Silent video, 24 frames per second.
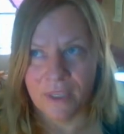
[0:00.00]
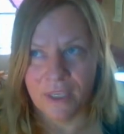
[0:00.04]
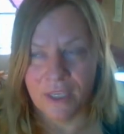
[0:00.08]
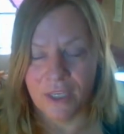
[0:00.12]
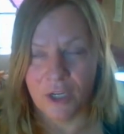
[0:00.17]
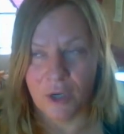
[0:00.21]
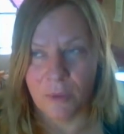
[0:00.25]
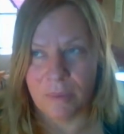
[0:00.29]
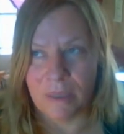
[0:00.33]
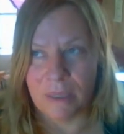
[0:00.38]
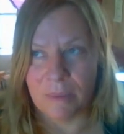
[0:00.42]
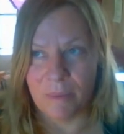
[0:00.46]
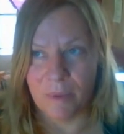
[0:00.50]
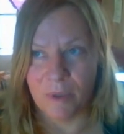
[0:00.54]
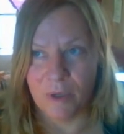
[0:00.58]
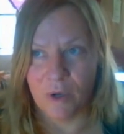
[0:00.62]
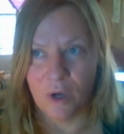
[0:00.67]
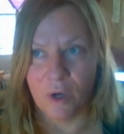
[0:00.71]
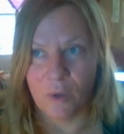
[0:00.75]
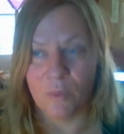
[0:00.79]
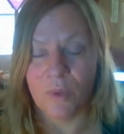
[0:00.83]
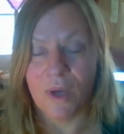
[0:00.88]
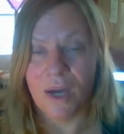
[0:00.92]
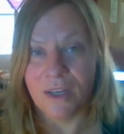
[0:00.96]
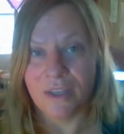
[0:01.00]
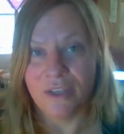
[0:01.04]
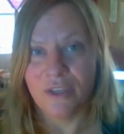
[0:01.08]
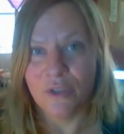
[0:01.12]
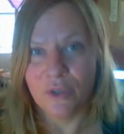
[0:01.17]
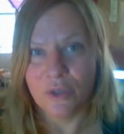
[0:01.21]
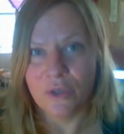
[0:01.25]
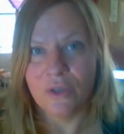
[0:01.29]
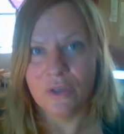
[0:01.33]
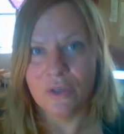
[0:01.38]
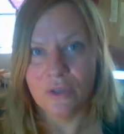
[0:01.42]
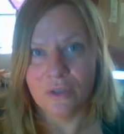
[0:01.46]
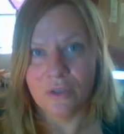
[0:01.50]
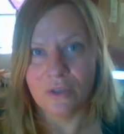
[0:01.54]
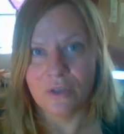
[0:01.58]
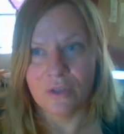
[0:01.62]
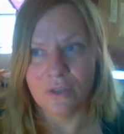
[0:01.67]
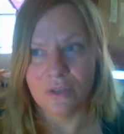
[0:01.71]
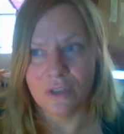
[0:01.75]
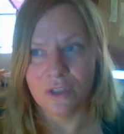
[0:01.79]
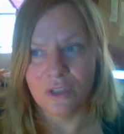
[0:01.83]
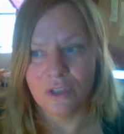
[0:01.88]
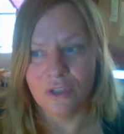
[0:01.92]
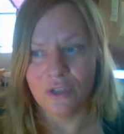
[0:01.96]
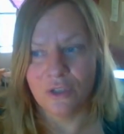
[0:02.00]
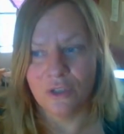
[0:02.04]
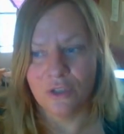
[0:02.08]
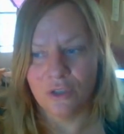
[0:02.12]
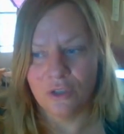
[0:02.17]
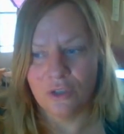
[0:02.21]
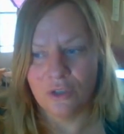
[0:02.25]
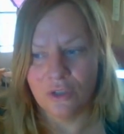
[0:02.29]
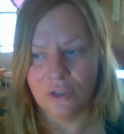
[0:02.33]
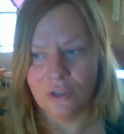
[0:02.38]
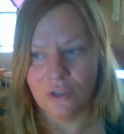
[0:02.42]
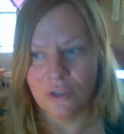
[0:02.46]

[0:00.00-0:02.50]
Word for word: you know people going well you'll you,